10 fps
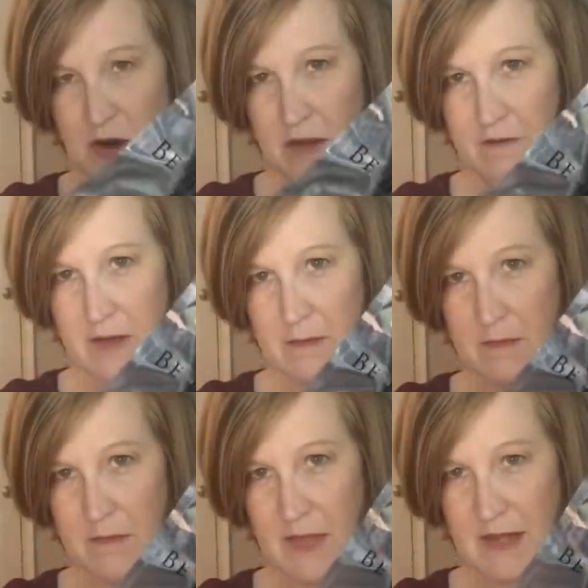if I'm,
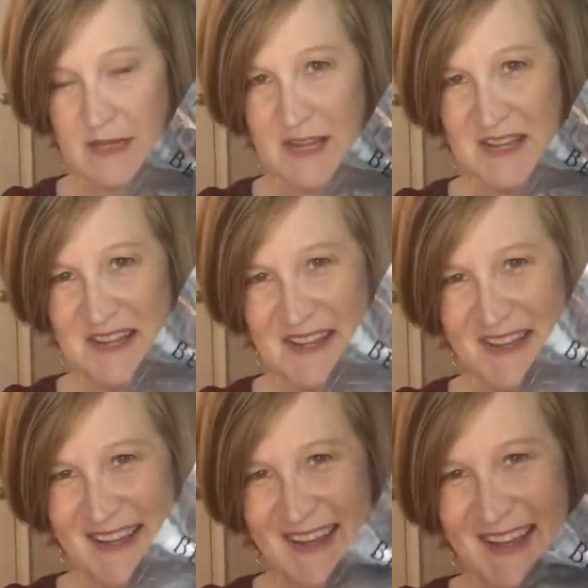that,
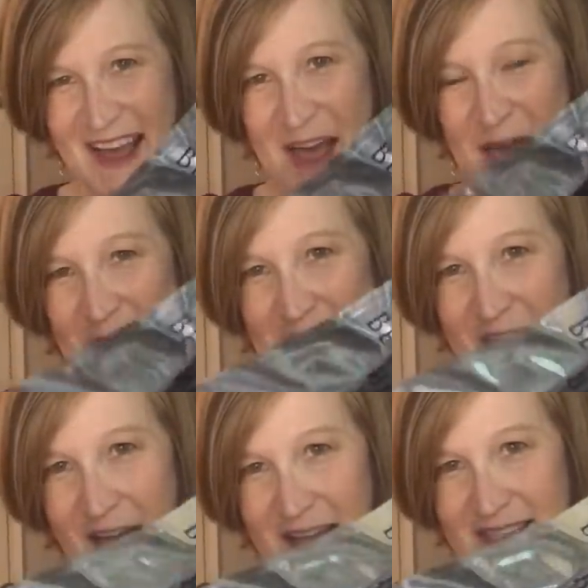
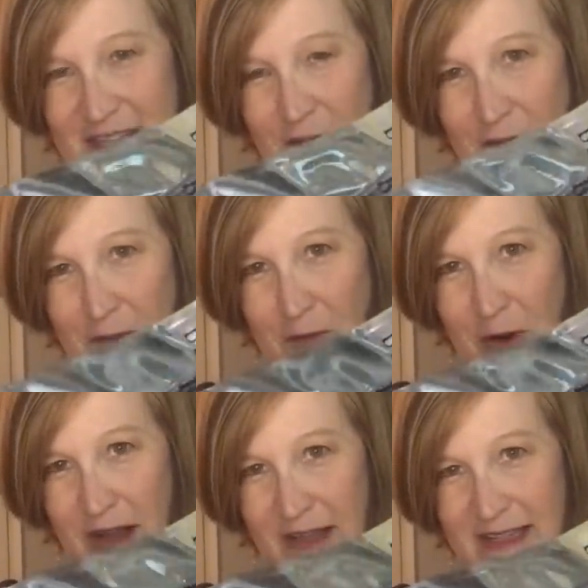that silver
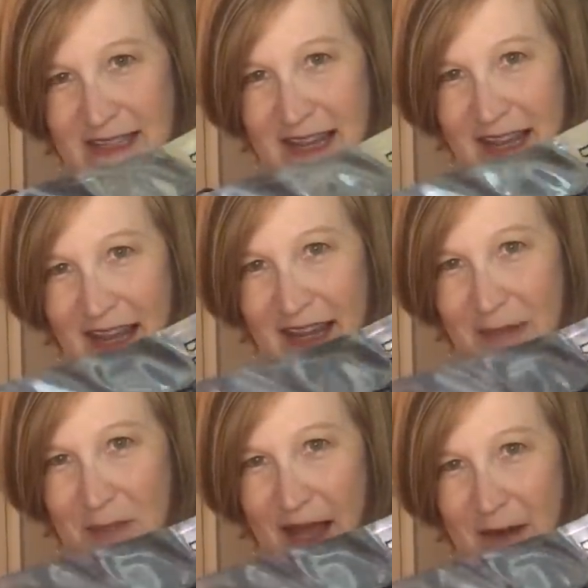foil is
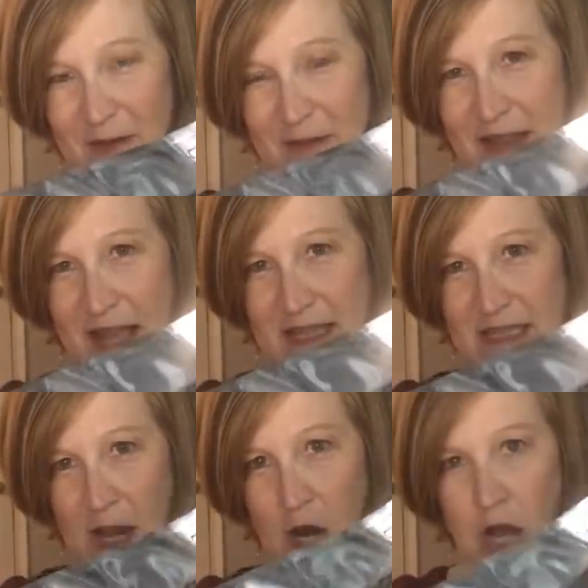playing with my lights
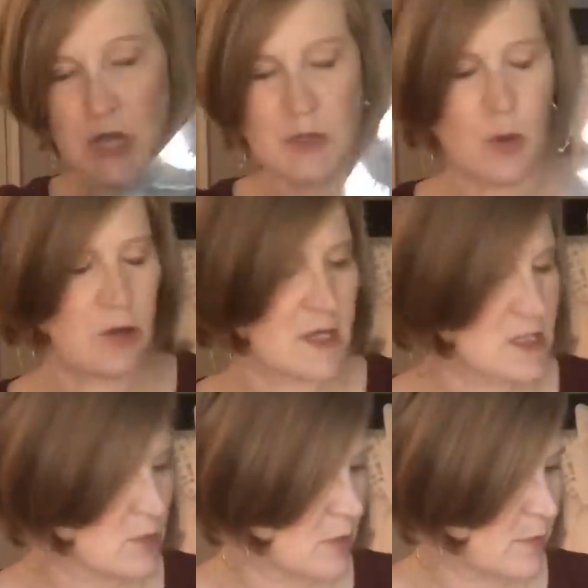there. So I ordered this
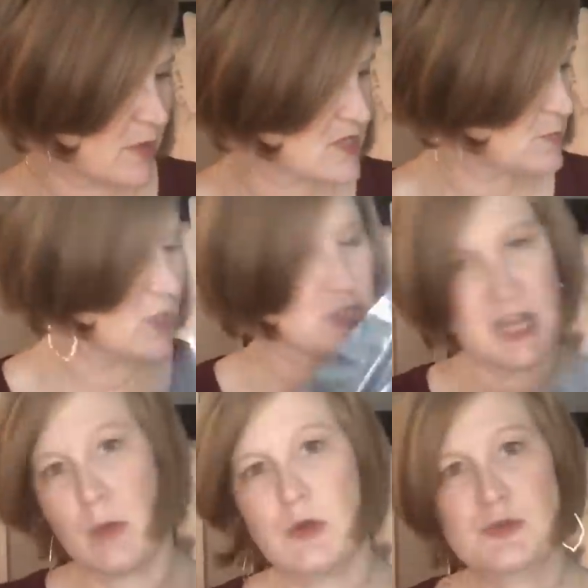three-piece blush
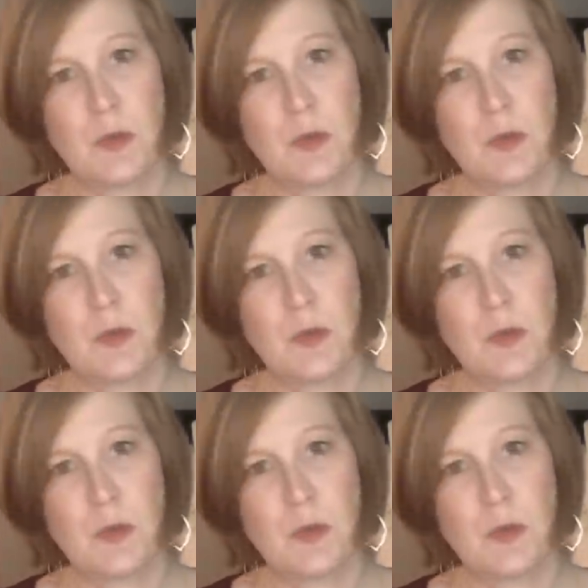set, which will